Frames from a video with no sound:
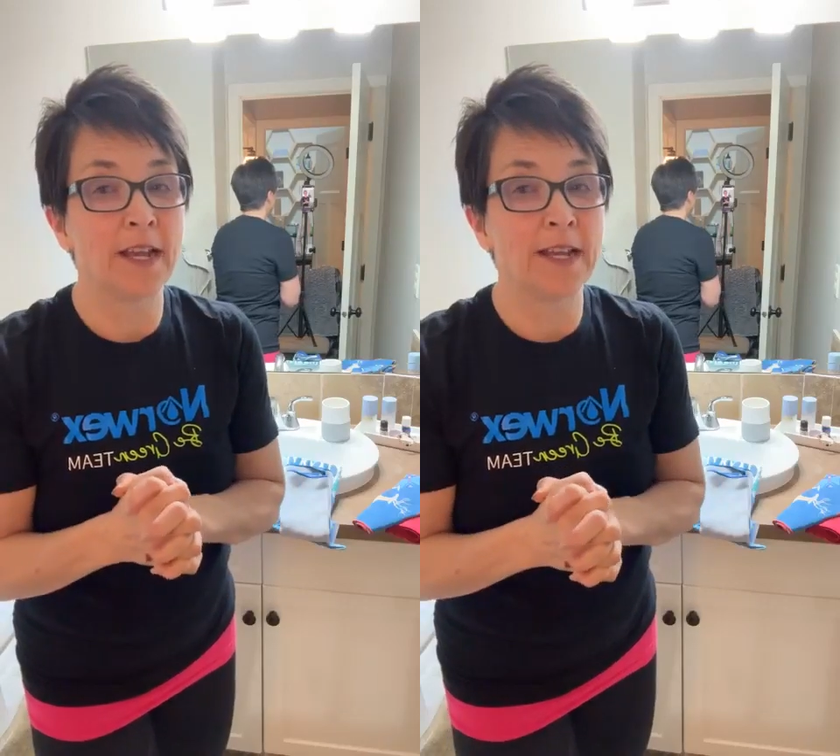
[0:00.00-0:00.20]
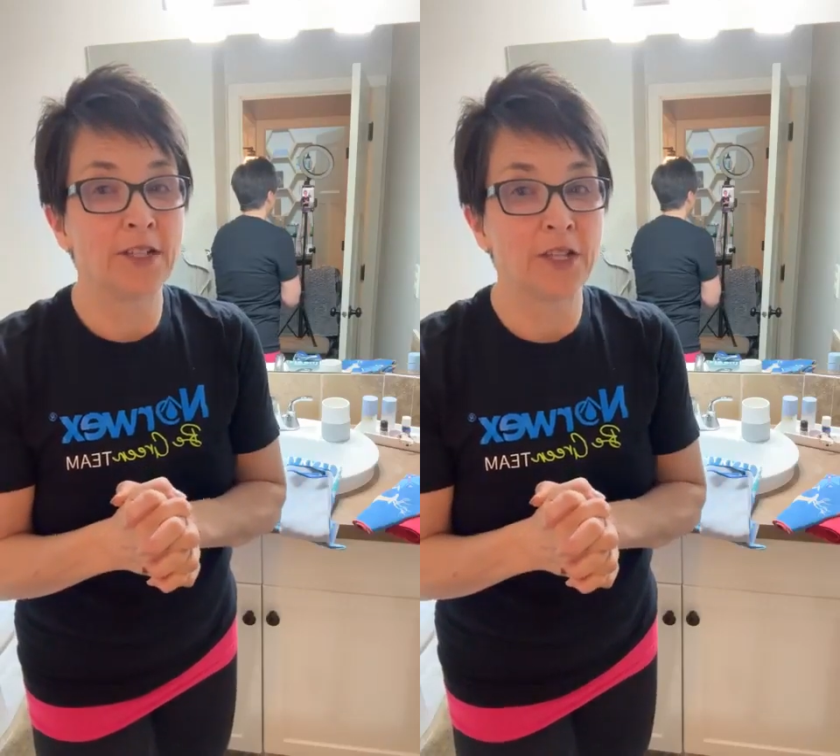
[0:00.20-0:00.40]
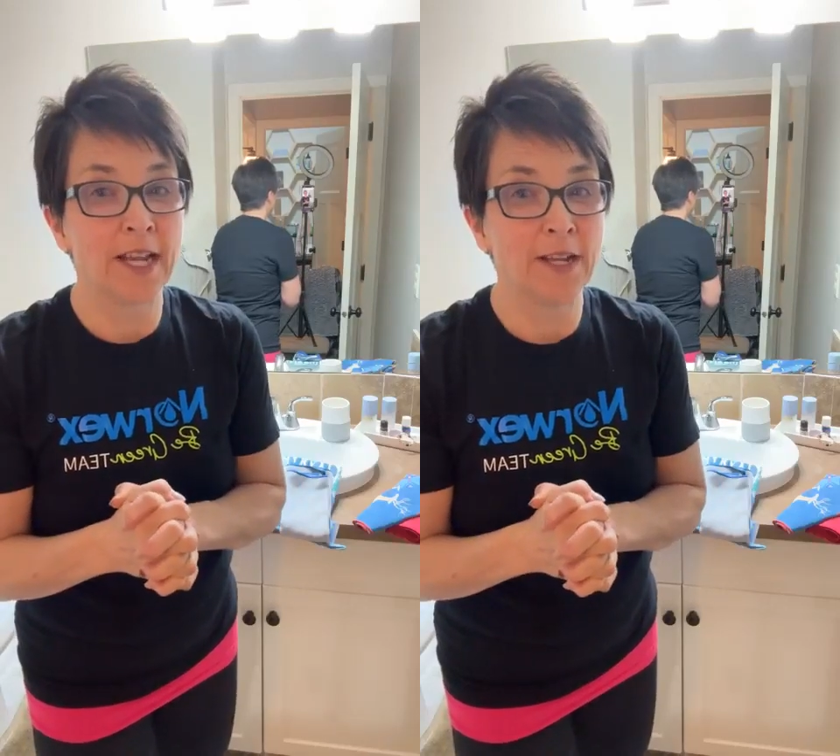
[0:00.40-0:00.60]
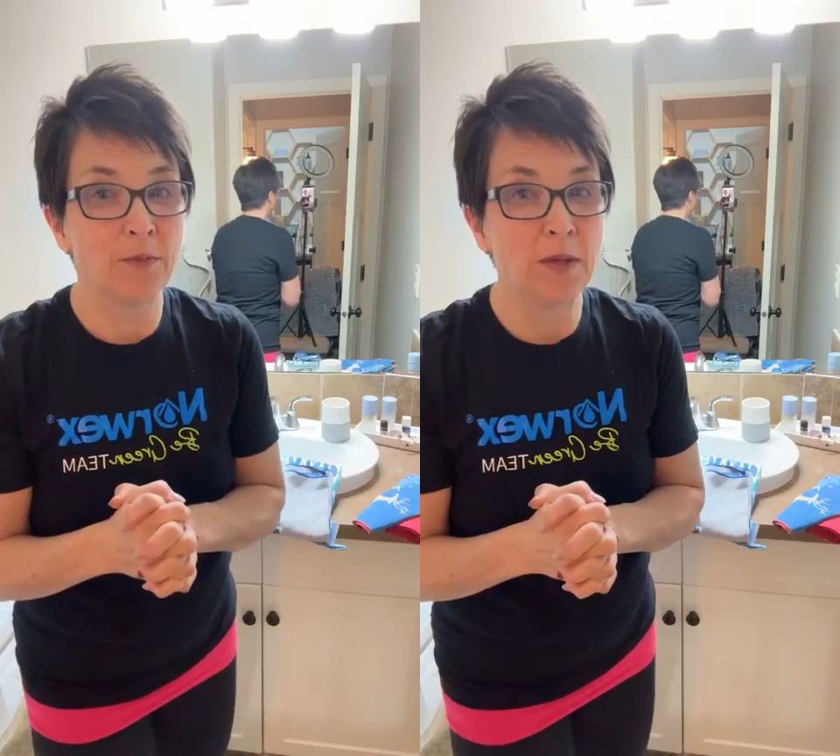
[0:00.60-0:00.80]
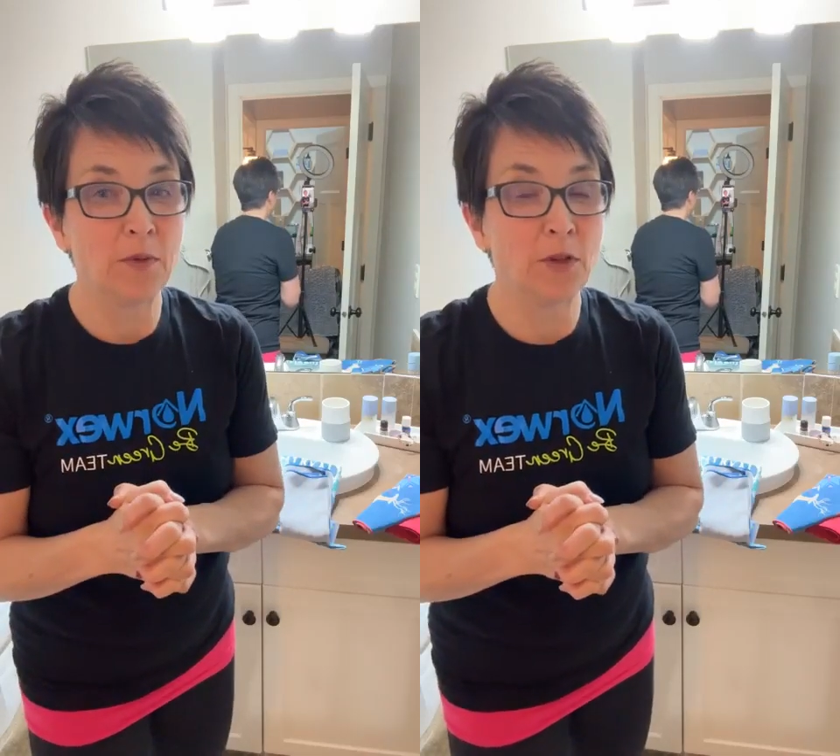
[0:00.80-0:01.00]
and educating
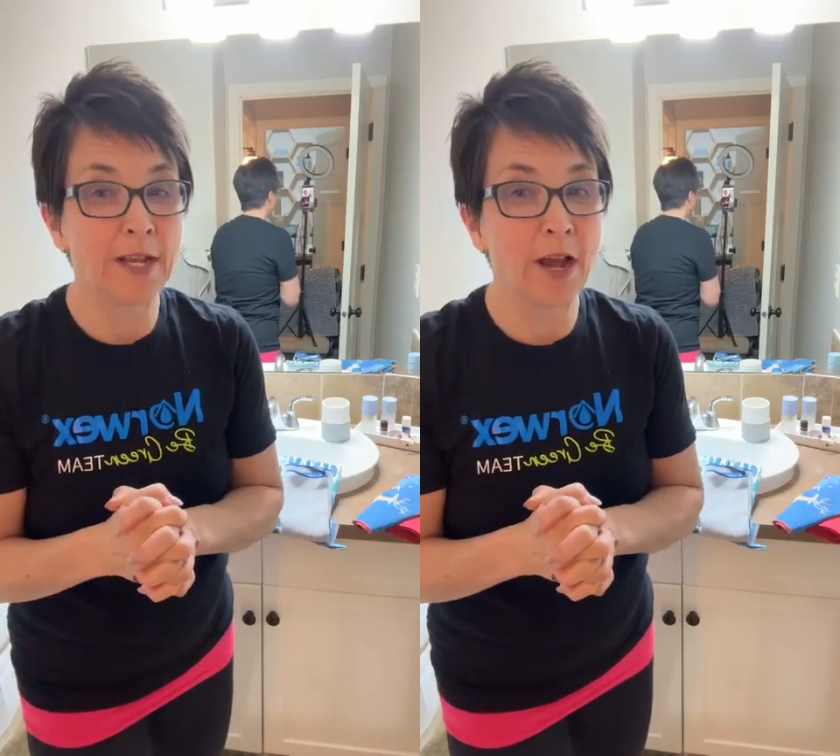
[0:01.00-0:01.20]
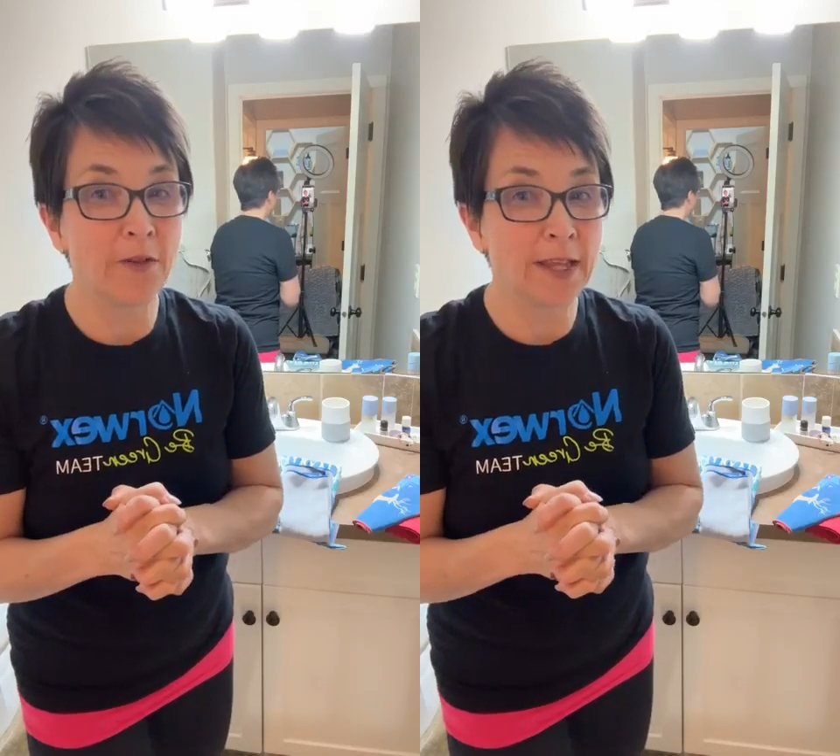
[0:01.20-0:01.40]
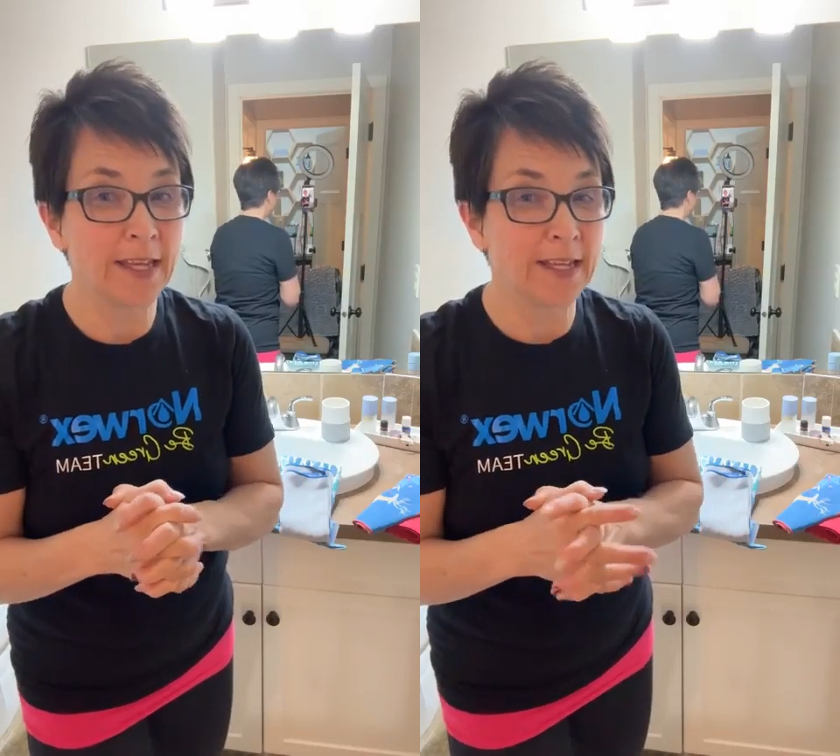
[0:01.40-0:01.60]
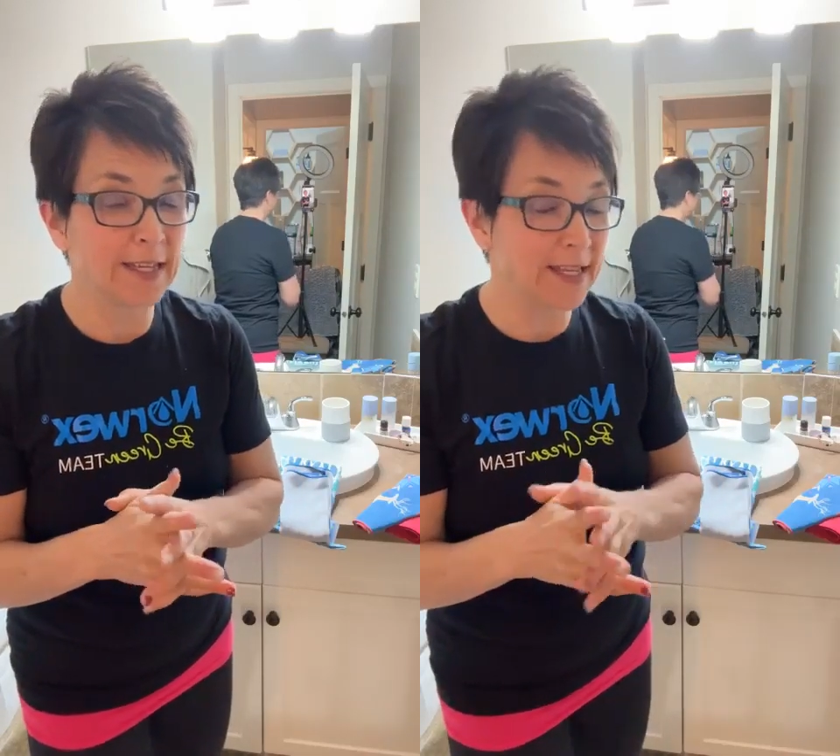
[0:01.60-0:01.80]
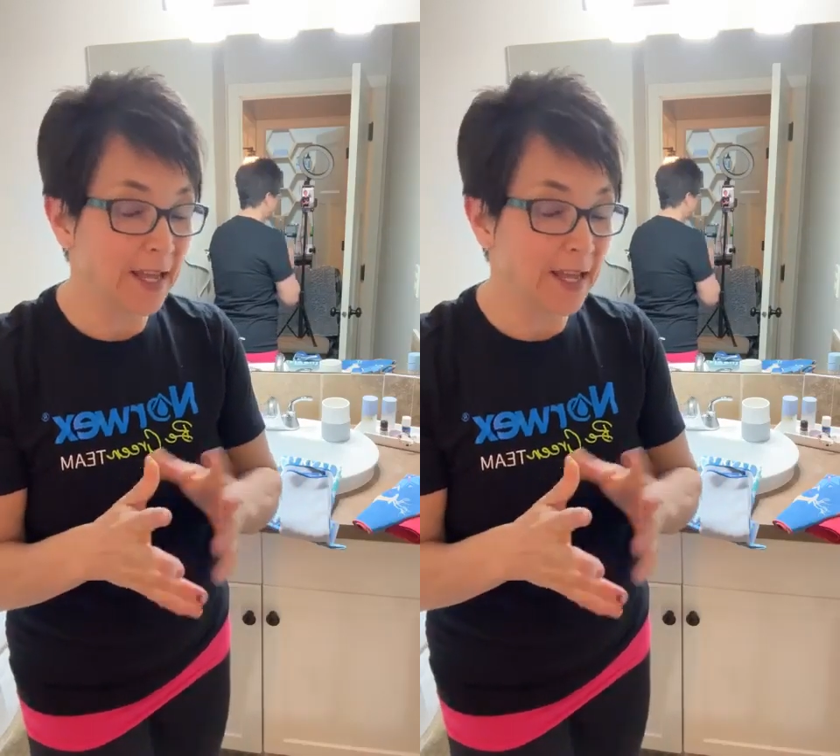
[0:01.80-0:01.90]
people on how they can